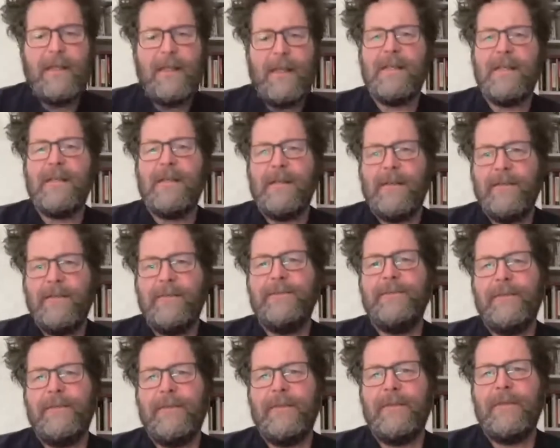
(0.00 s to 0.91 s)
Yes.
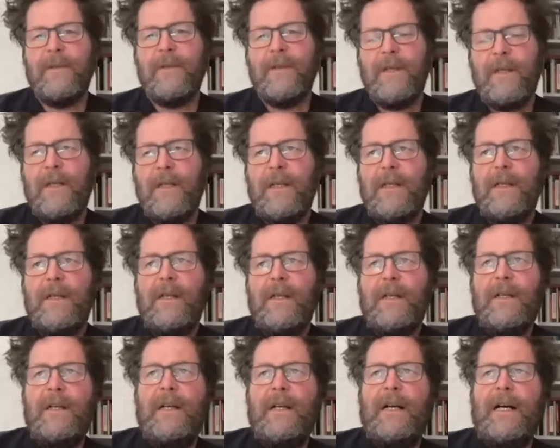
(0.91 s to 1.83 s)

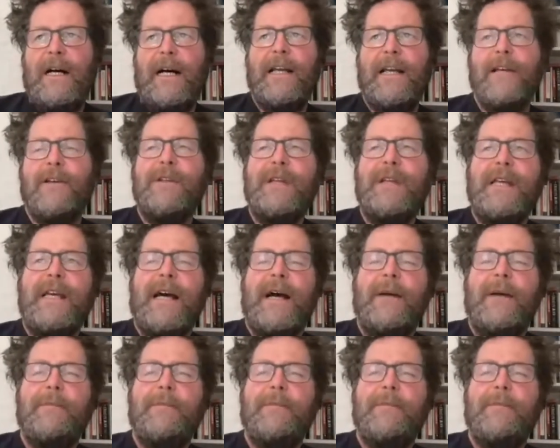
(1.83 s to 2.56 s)
I agree.